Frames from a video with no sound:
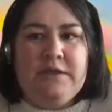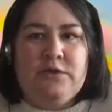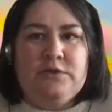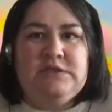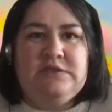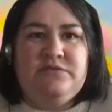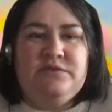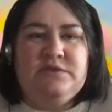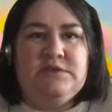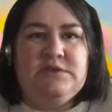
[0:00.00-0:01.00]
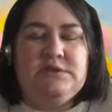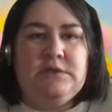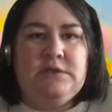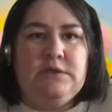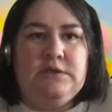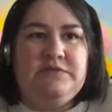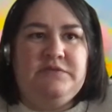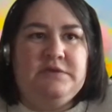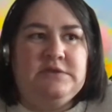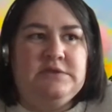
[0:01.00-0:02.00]
lots of different
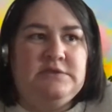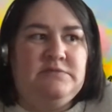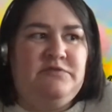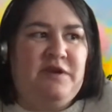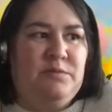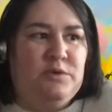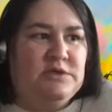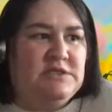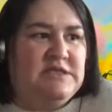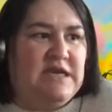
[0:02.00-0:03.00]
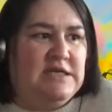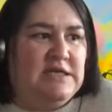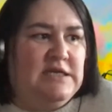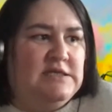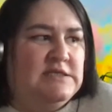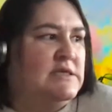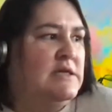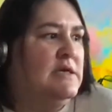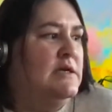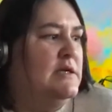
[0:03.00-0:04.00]
frameworks and techniques
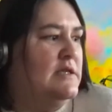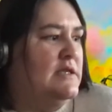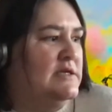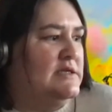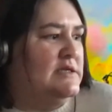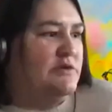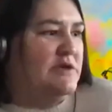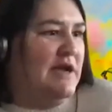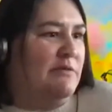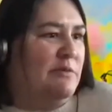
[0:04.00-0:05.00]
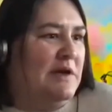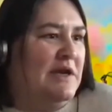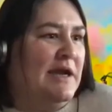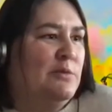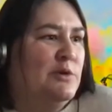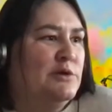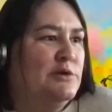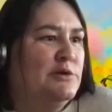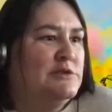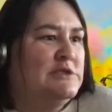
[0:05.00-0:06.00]
and things that are in our
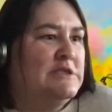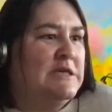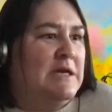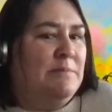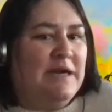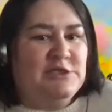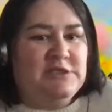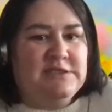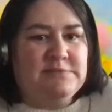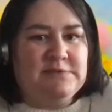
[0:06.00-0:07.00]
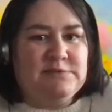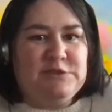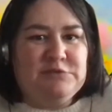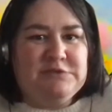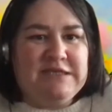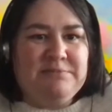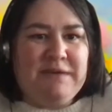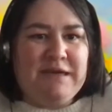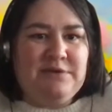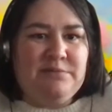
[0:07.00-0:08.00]
world, but actually sometimes we don't take it
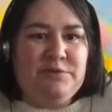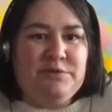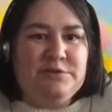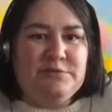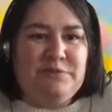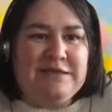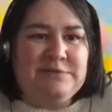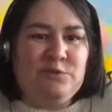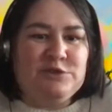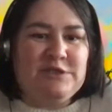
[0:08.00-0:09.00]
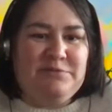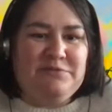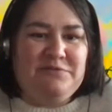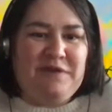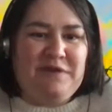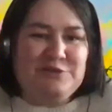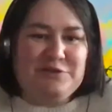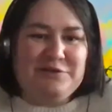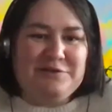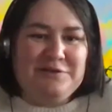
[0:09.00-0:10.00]
back to our personal brand and what type of
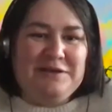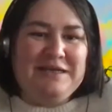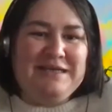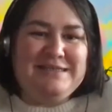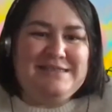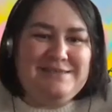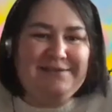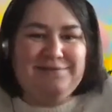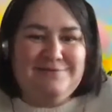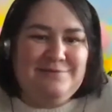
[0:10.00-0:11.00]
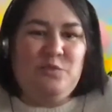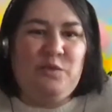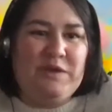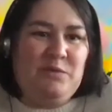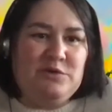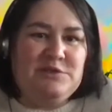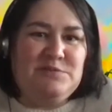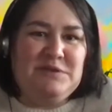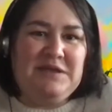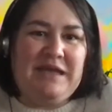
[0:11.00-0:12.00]
Agileist we want to
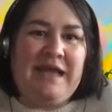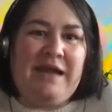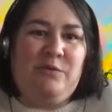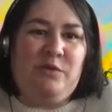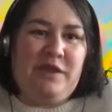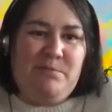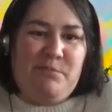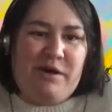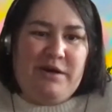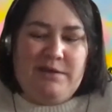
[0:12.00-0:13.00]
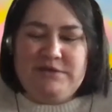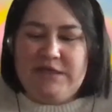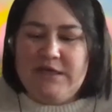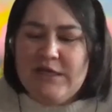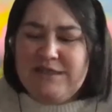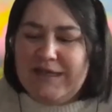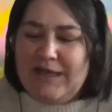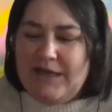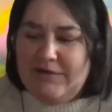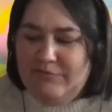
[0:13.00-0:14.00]
be, and what that brand comes to. So that
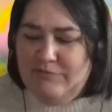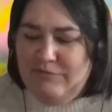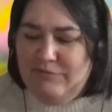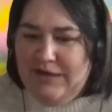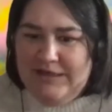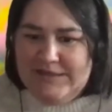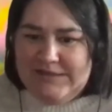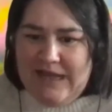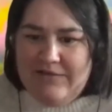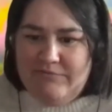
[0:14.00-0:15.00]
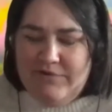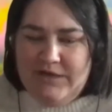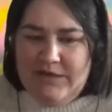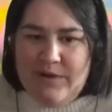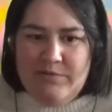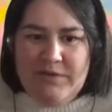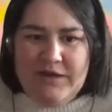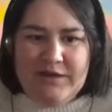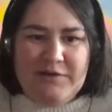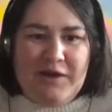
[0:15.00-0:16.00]
kind of really sat really well with me,
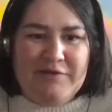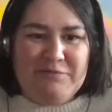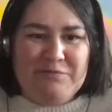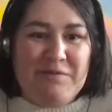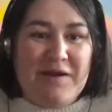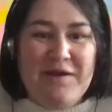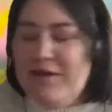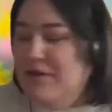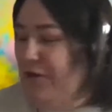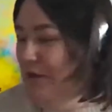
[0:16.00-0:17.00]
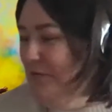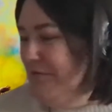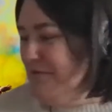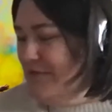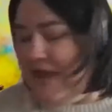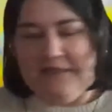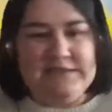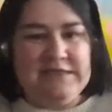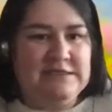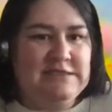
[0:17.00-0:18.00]
and I kind of
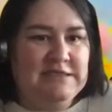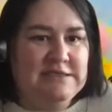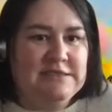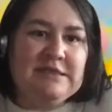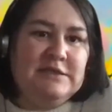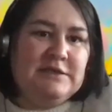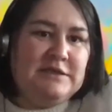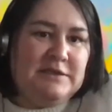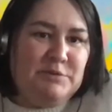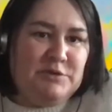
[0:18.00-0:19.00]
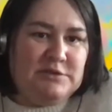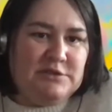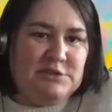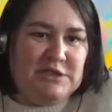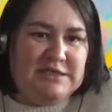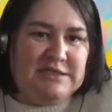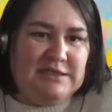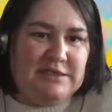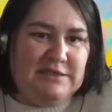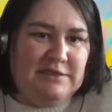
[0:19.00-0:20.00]
ties nicely into the personal
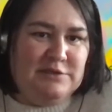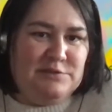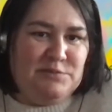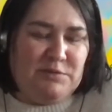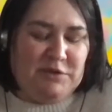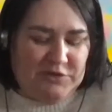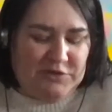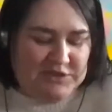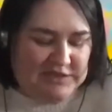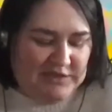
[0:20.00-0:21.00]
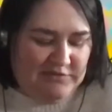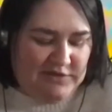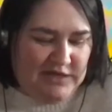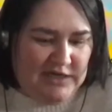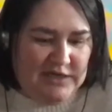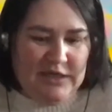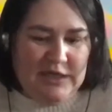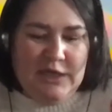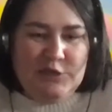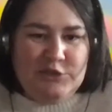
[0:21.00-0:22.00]
agility that's probably on this evening.
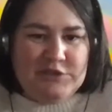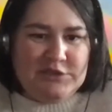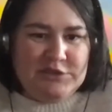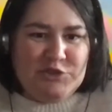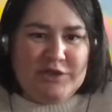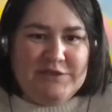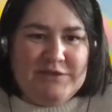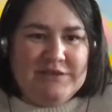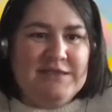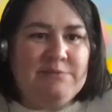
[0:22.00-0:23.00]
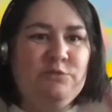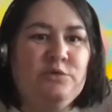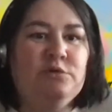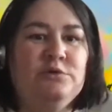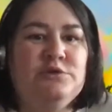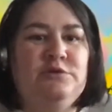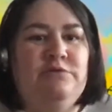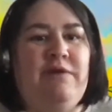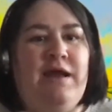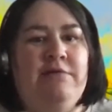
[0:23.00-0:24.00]
Just to try to understand more sort
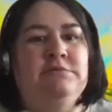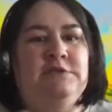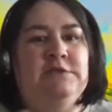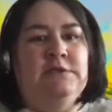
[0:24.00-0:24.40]
of around